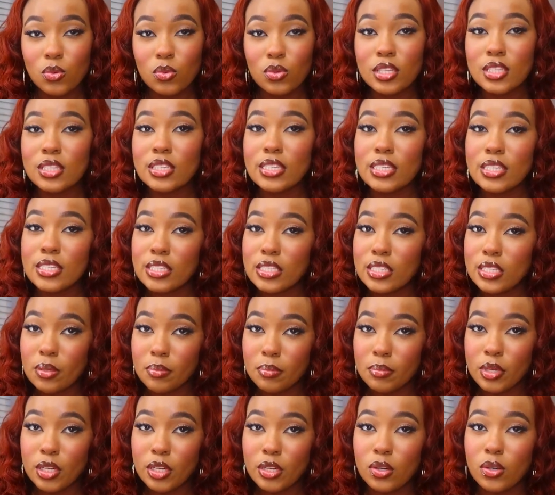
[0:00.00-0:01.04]
with easy to
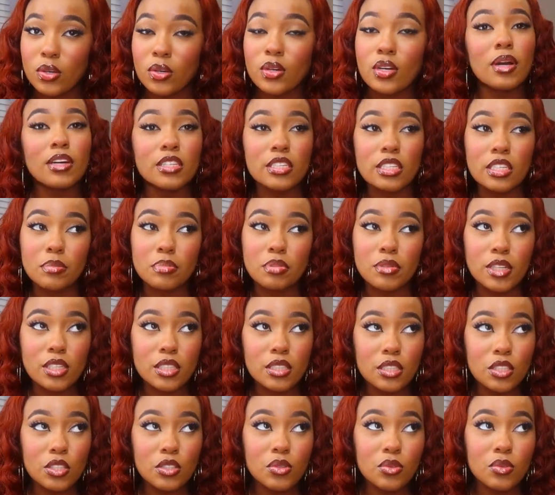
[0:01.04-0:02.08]
melt i did pluck
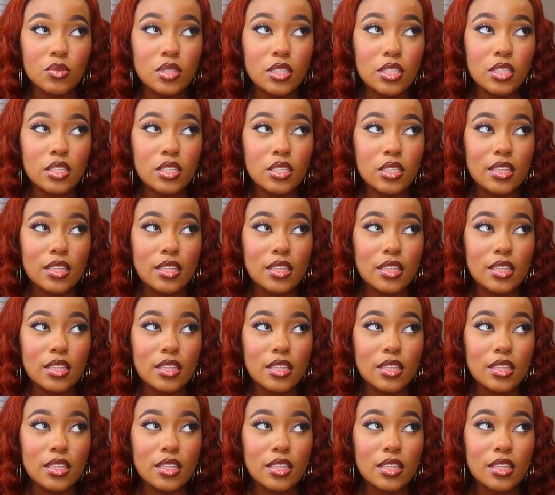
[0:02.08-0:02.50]
the unit